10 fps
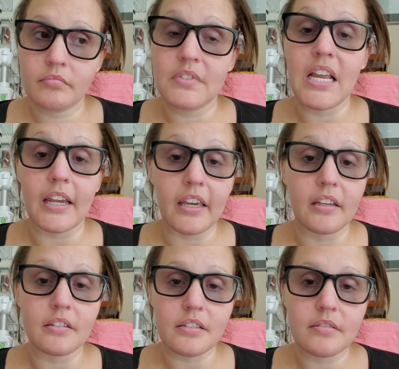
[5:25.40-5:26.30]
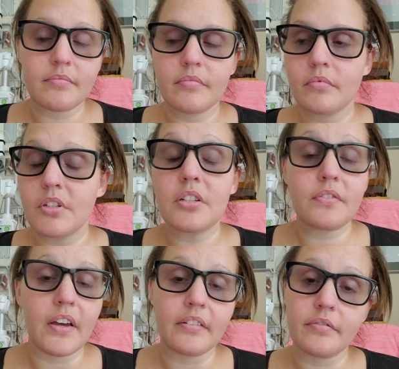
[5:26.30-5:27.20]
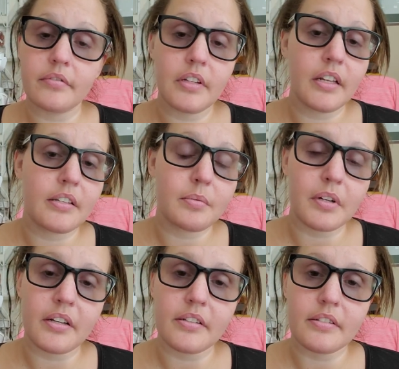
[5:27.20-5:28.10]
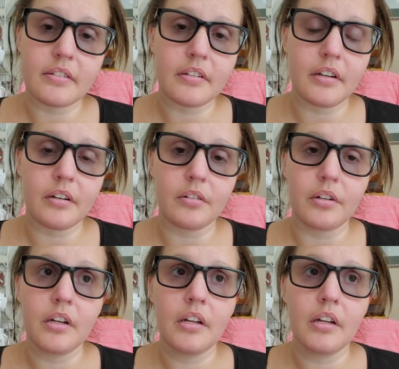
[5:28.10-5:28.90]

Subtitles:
decades, which is fine. It is what it is, you know.